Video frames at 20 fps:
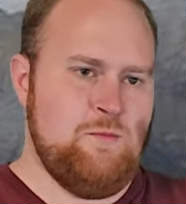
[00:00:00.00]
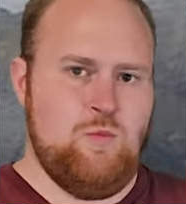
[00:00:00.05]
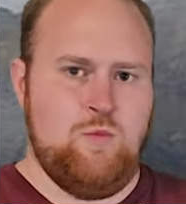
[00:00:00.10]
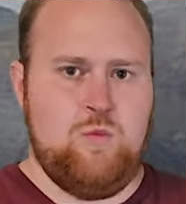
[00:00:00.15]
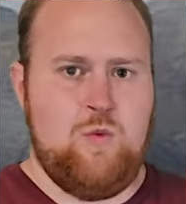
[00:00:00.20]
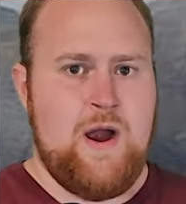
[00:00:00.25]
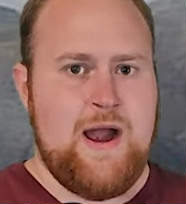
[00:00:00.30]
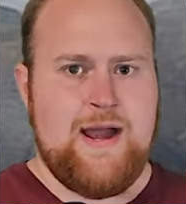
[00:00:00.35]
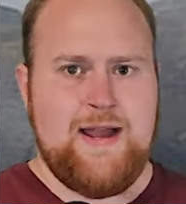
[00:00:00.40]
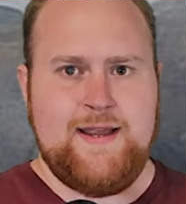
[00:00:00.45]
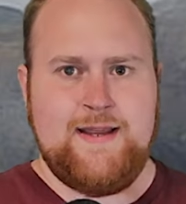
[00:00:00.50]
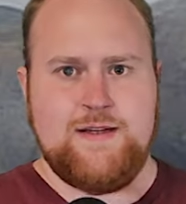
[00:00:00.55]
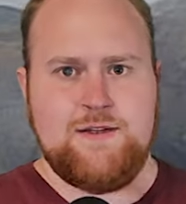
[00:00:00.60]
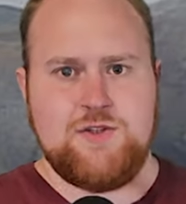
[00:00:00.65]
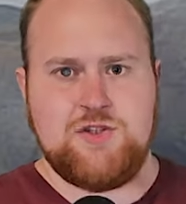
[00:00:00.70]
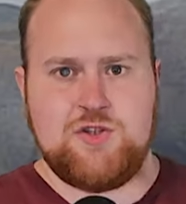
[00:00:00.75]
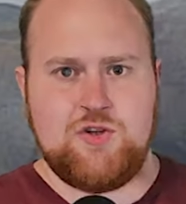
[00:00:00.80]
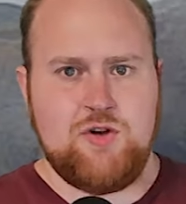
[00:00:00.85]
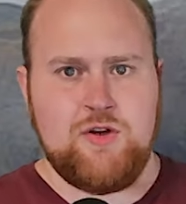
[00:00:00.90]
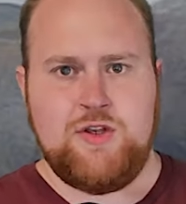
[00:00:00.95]
wide
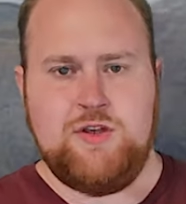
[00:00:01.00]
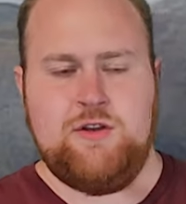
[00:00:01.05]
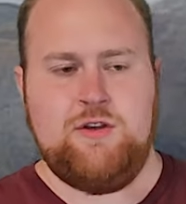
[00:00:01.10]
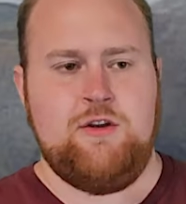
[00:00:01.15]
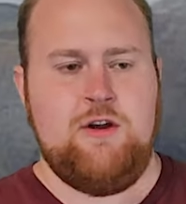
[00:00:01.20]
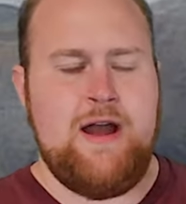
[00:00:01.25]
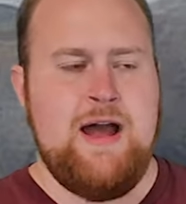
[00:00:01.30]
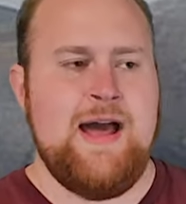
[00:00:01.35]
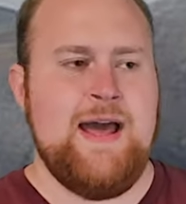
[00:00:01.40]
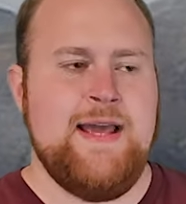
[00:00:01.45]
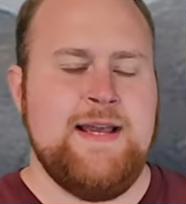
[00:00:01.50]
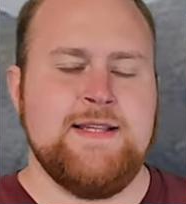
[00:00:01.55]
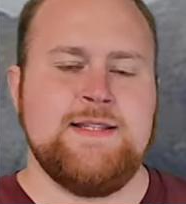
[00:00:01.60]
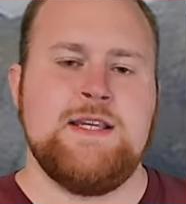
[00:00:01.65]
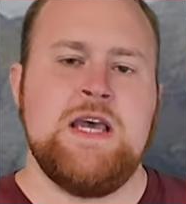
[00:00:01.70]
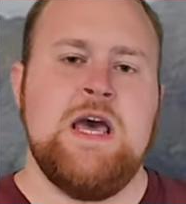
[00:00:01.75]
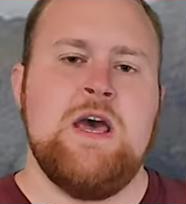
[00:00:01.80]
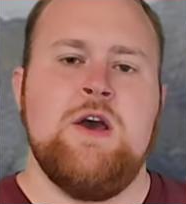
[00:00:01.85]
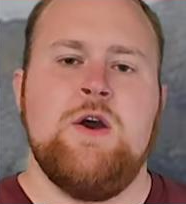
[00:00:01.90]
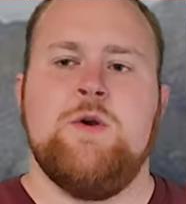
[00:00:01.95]
circular eyes,
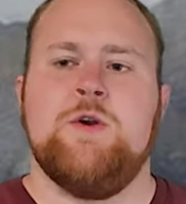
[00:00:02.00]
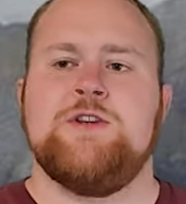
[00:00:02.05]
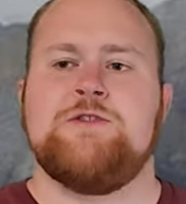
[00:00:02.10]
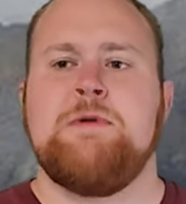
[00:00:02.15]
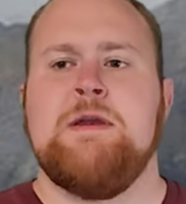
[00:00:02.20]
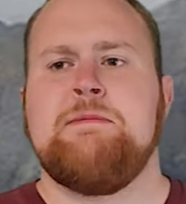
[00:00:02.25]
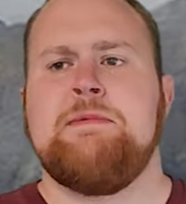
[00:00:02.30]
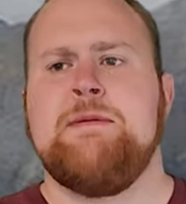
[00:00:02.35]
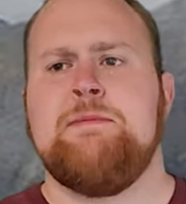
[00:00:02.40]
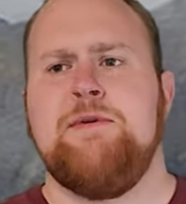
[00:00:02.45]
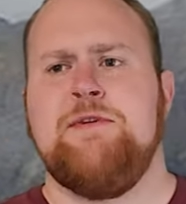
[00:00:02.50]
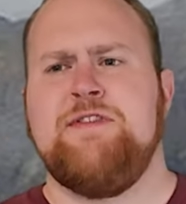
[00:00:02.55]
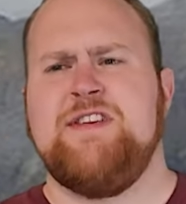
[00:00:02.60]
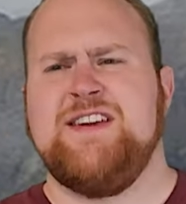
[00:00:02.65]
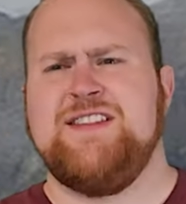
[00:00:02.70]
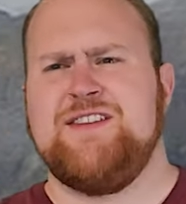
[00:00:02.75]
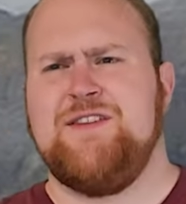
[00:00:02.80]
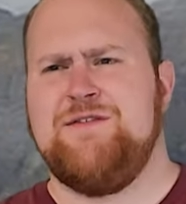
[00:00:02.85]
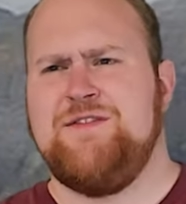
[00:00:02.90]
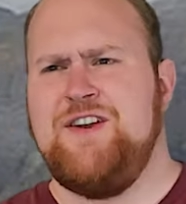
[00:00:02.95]
which make people
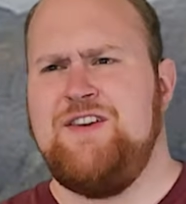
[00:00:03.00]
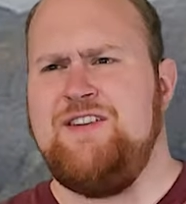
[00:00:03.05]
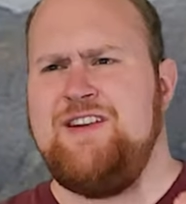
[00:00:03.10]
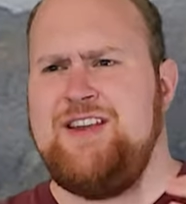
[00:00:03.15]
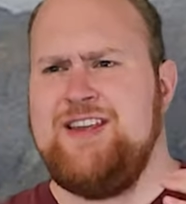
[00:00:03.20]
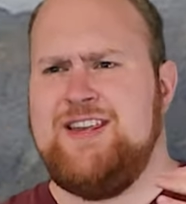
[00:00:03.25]
think they're very